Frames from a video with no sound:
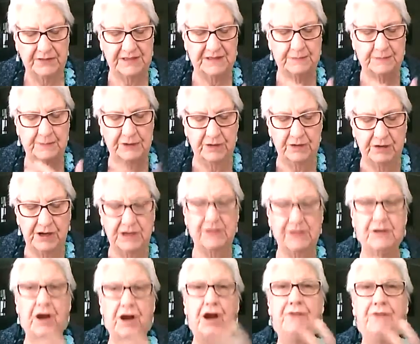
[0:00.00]
spirit
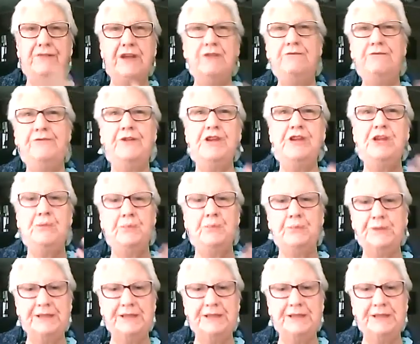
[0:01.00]
of infinite